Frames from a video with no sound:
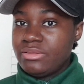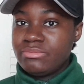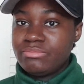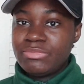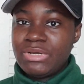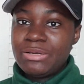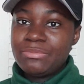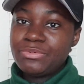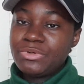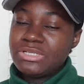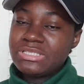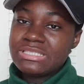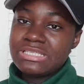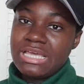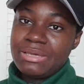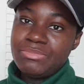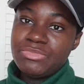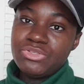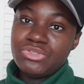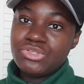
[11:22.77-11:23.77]
my boss
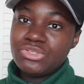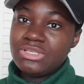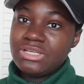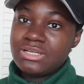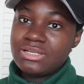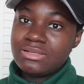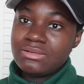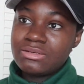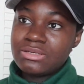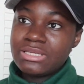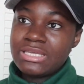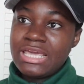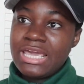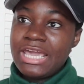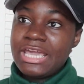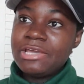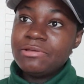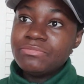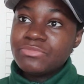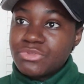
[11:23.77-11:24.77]
came into the
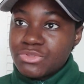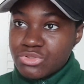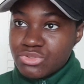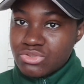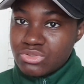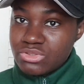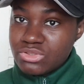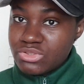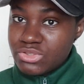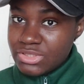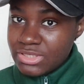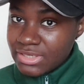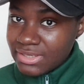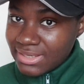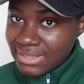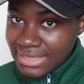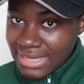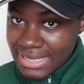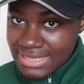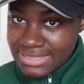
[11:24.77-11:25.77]
came to the
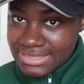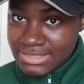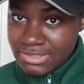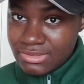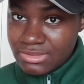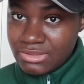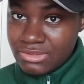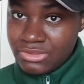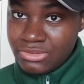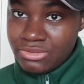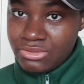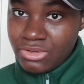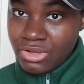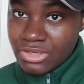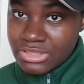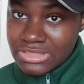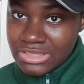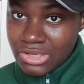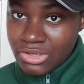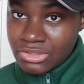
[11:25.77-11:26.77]
class,
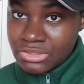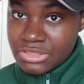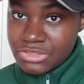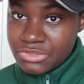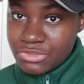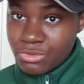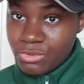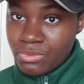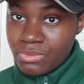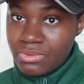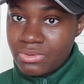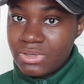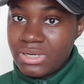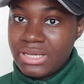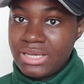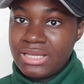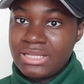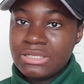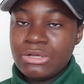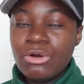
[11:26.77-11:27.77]
knocked on the door
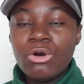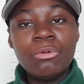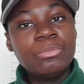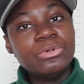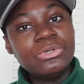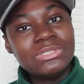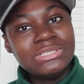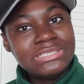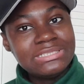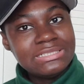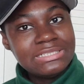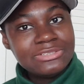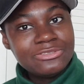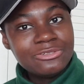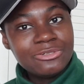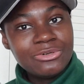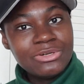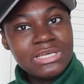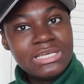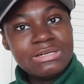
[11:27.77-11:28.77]
and opened the
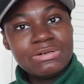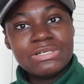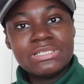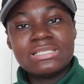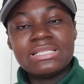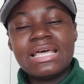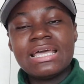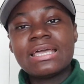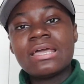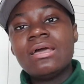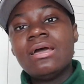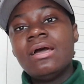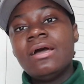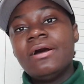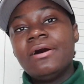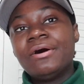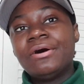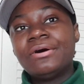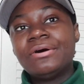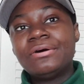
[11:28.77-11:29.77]
door. He was like,
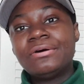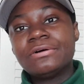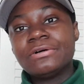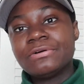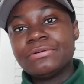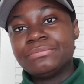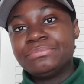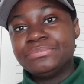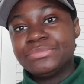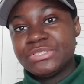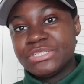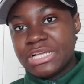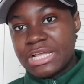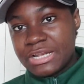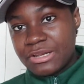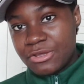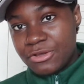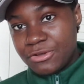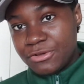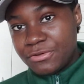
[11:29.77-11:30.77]
"Oh,
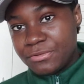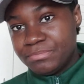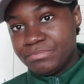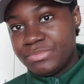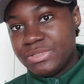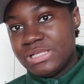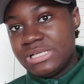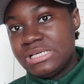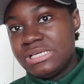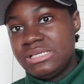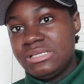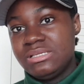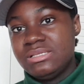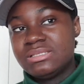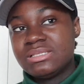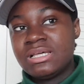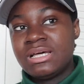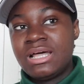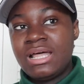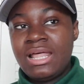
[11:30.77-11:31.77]
Shalom,
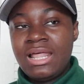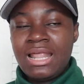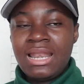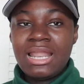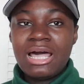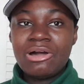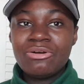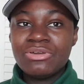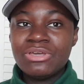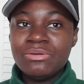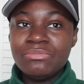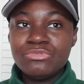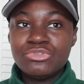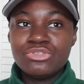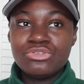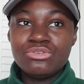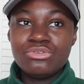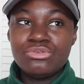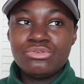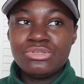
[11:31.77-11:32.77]
please uh, allow him
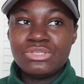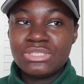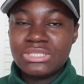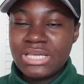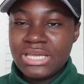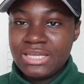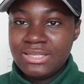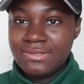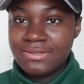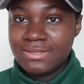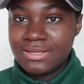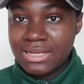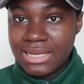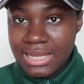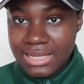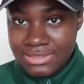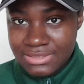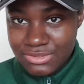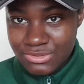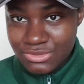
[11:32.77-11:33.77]
to stay in
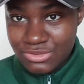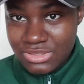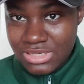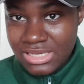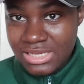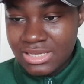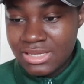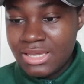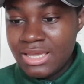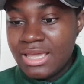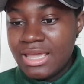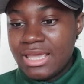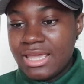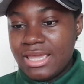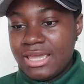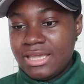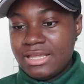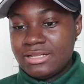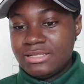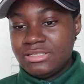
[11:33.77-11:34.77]
class today."
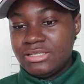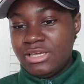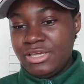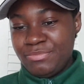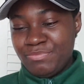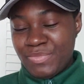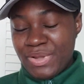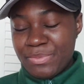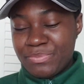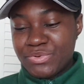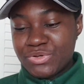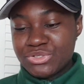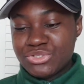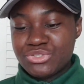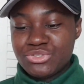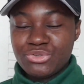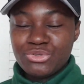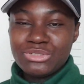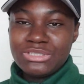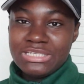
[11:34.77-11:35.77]
And he, my
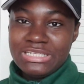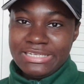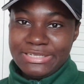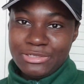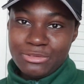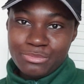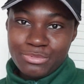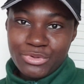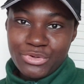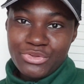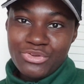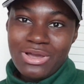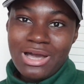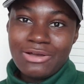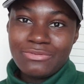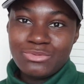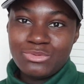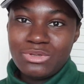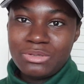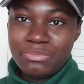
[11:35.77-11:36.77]
boss told the little boy, "You
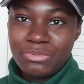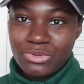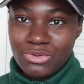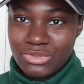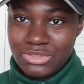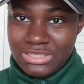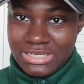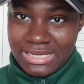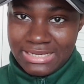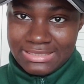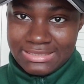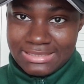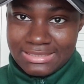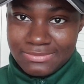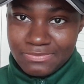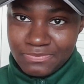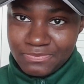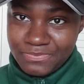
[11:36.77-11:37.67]
have to apologize."